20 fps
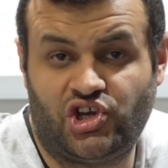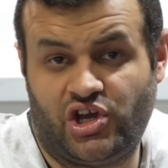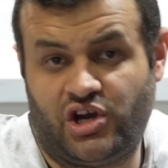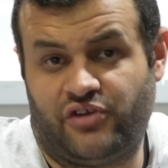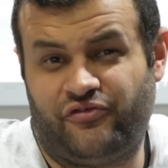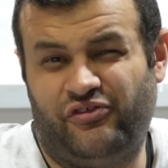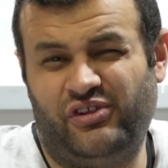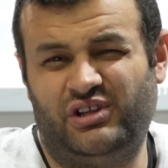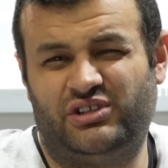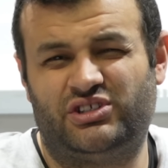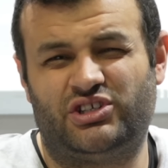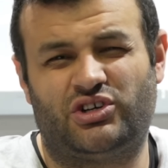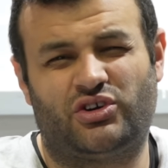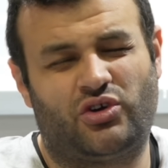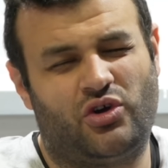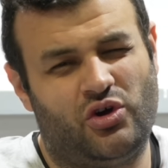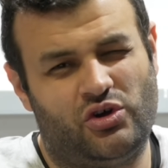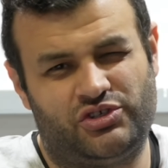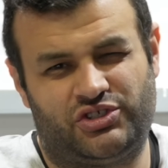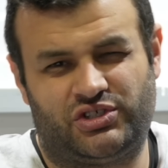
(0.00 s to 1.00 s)
air filter
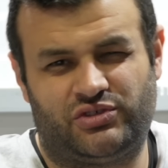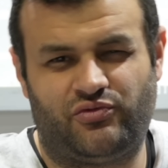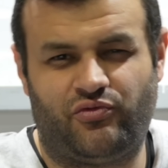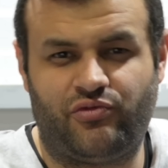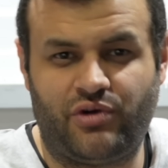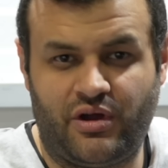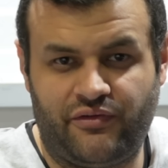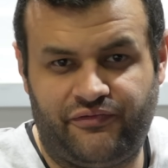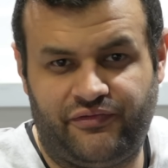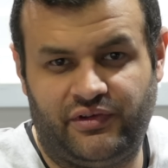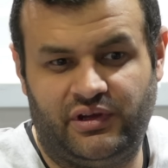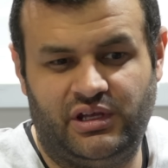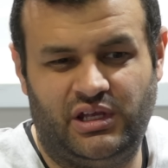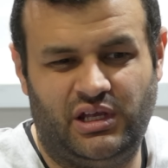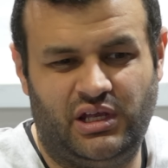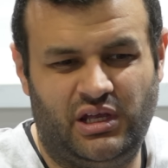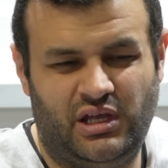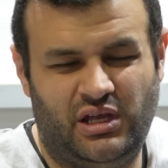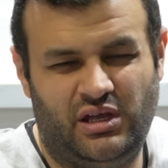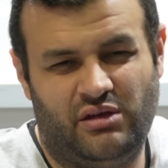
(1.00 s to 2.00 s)
costs
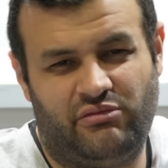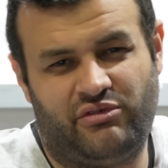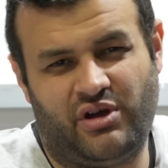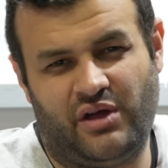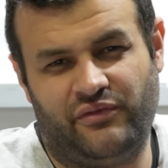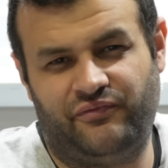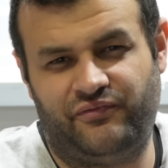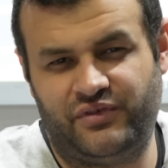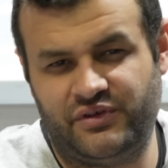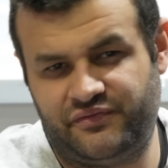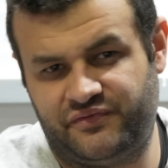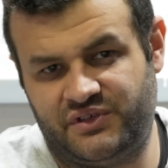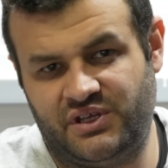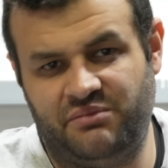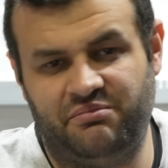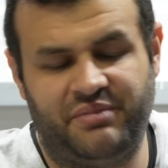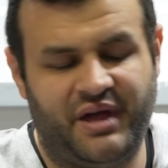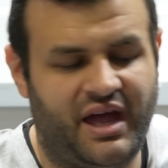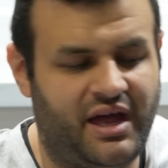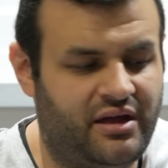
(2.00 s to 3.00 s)
roughly around
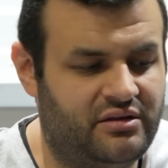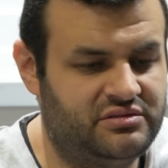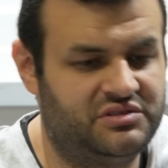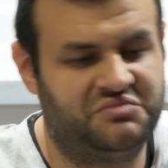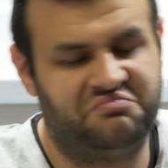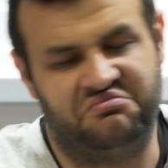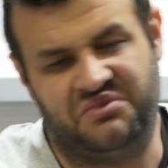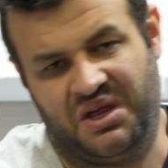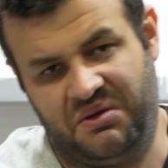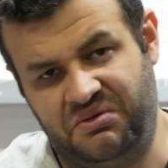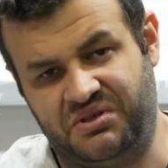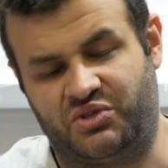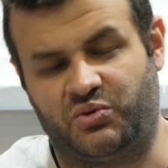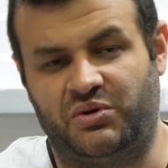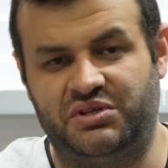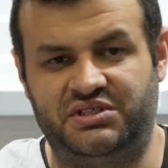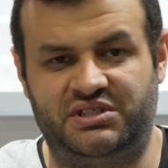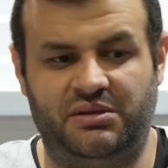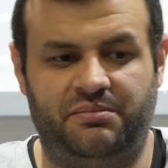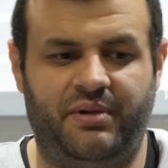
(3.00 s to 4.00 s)
£15, maybe
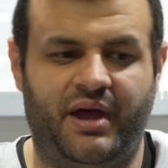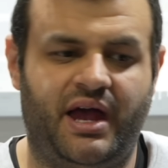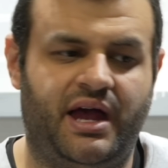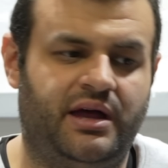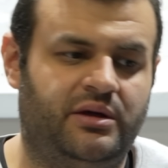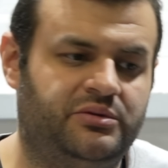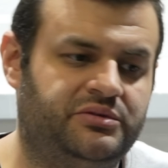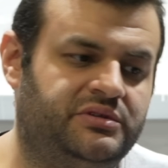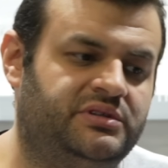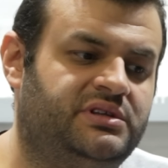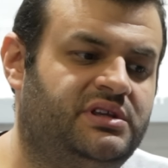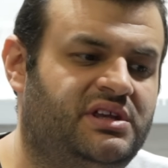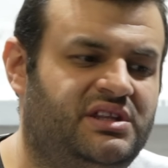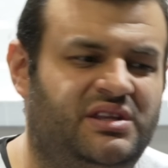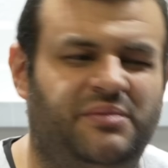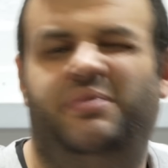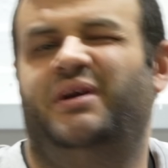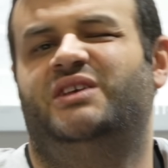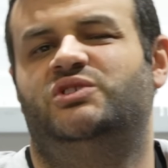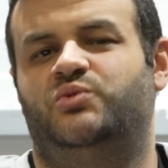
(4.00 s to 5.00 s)
£20. It
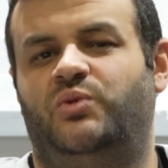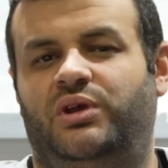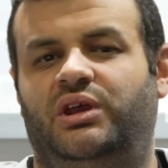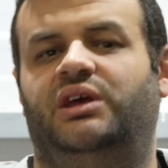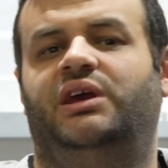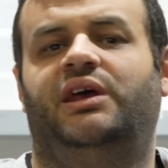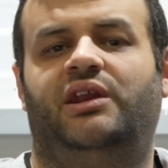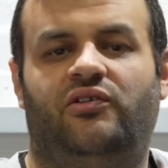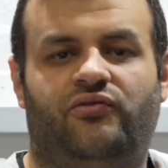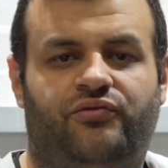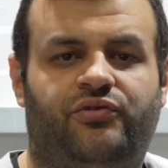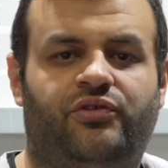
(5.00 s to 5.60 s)
depends where you get it